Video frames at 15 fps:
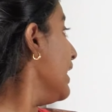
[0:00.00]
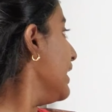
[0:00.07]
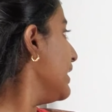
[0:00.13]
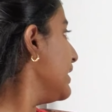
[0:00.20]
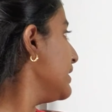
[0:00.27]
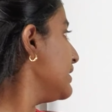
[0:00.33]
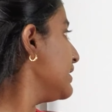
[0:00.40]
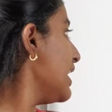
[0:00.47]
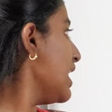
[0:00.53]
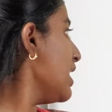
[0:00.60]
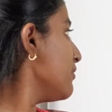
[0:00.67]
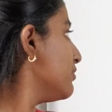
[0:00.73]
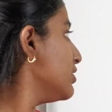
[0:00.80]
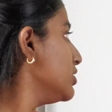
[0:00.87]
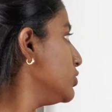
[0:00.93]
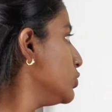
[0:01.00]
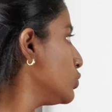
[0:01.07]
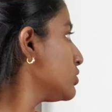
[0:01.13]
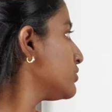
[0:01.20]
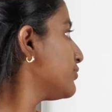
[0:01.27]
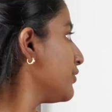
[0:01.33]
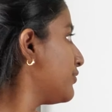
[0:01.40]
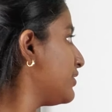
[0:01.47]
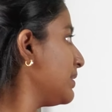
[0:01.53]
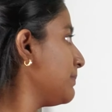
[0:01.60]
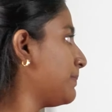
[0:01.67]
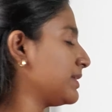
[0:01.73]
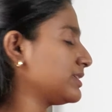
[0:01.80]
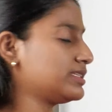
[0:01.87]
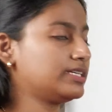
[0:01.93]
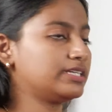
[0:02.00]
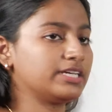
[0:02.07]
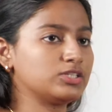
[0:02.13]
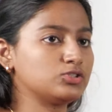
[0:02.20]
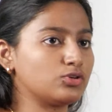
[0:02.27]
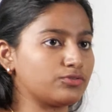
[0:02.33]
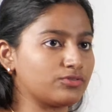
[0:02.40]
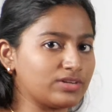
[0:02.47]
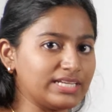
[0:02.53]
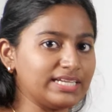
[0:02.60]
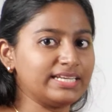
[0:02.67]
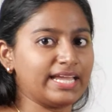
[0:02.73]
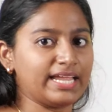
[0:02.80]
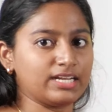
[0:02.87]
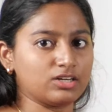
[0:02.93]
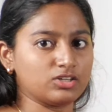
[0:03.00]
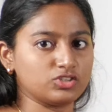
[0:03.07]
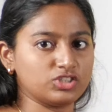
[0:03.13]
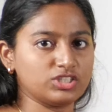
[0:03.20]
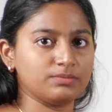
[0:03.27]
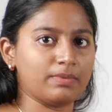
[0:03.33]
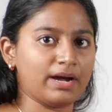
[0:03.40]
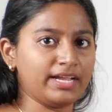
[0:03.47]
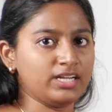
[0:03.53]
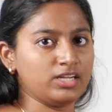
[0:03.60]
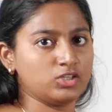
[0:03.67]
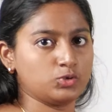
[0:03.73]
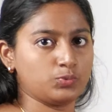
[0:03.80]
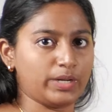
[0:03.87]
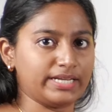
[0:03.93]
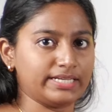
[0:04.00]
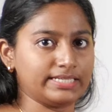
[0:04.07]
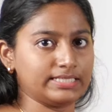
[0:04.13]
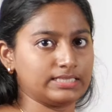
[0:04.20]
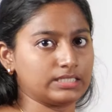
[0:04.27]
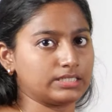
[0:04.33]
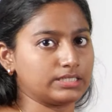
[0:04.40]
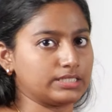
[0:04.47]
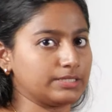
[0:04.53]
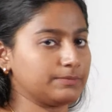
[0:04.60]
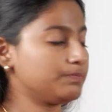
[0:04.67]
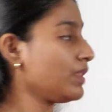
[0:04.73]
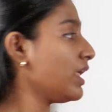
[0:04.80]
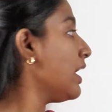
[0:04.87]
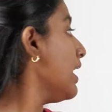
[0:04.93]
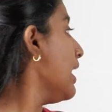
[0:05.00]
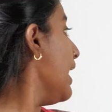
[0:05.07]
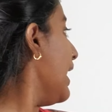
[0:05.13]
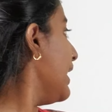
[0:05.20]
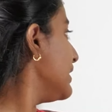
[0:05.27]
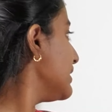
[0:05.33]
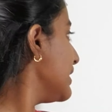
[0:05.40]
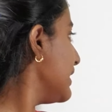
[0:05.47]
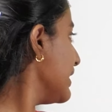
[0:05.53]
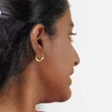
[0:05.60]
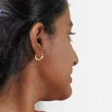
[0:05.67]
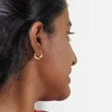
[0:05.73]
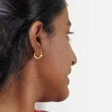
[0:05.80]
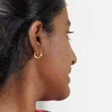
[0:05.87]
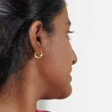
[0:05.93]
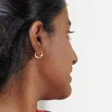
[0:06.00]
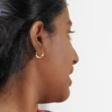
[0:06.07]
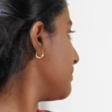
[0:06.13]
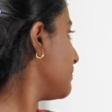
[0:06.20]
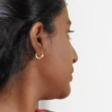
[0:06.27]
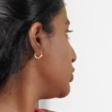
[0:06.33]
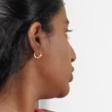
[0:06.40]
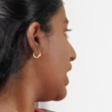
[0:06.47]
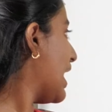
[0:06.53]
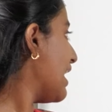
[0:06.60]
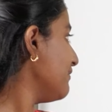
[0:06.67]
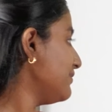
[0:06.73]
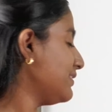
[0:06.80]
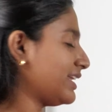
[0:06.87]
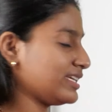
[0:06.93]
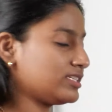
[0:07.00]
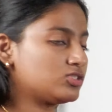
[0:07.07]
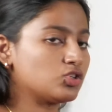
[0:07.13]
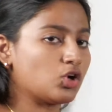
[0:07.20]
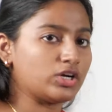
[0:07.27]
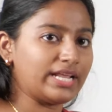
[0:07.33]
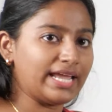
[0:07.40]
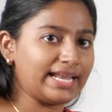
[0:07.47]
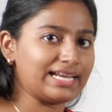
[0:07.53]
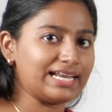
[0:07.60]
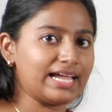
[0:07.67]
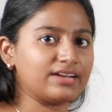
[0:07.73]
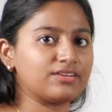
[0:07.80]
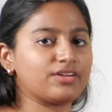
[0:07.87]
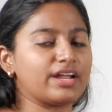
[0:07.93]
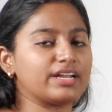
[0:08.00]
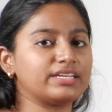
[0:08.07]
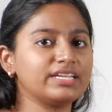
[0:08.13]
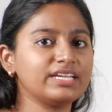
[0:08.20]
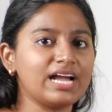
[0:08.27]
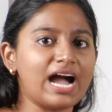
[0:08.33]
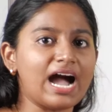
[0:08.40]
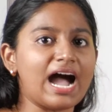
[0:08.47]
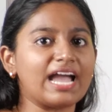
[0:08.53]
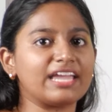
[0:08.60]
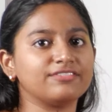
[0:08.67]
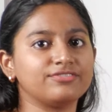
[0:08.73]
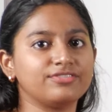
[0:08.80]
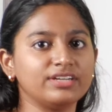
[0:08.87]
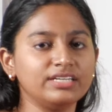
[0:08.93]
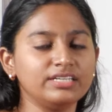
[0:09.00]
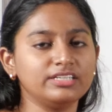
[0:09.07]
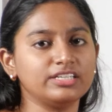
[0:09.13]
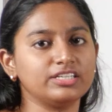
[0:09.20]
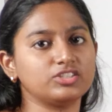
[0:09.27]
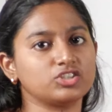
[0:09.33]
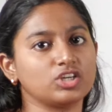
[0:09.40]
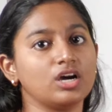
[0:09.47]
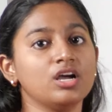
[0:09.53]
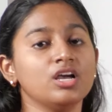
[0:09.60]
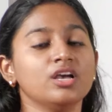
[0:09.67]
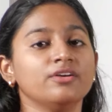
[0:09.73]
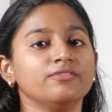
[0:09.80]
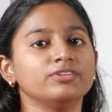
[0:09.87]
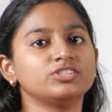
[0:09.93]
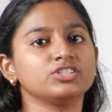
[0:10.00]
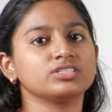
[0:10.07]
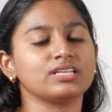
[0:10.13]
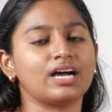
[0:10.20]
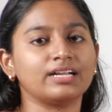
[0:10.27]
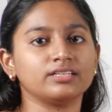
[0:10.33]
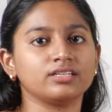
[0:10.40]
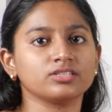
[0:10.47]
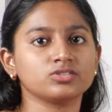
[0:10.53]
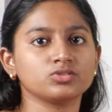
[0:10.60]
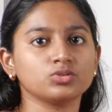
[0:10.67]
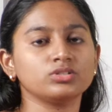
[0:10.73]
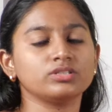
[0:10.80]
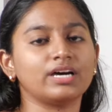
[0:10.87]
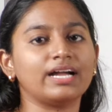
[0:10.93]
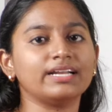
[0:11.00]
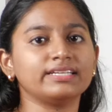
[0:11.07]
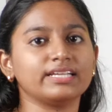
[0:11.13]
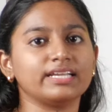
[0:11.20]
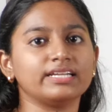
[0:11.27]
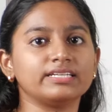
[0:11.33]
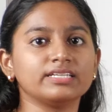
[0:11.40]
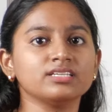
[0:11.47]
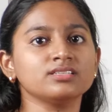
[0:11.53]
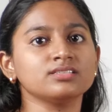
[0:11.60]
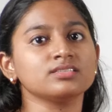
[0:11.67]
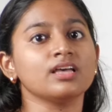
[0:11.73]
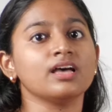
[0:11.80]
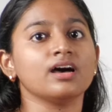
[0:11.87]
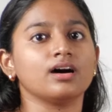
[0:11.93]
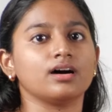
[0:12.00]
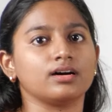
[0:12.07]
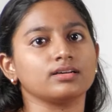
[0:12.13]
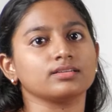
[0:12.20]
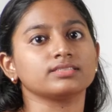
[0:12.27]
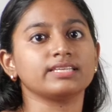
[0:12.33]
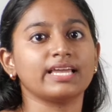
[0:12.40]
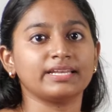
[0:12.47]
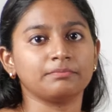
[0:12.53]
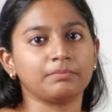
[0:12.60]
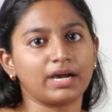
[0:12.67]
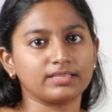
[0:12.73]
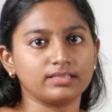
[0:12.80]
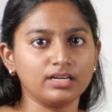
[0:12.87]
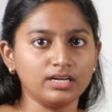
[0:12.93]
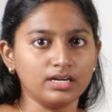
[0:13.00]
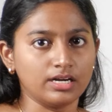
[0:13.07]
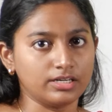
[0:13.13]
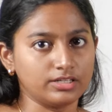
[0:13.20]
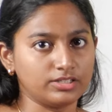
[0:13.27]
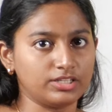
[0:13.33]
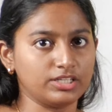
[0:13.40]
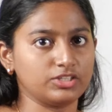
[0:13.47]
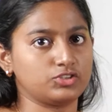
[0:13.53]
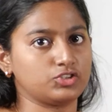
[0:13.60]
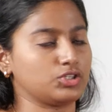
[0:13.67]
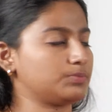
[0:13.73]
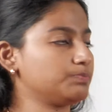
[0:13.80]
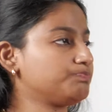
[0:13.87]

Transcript: India will use 50% of clean energy by 2030. And in the next example, you have test on headline writing hyphen teacher, which is understood that it is said by the teacher.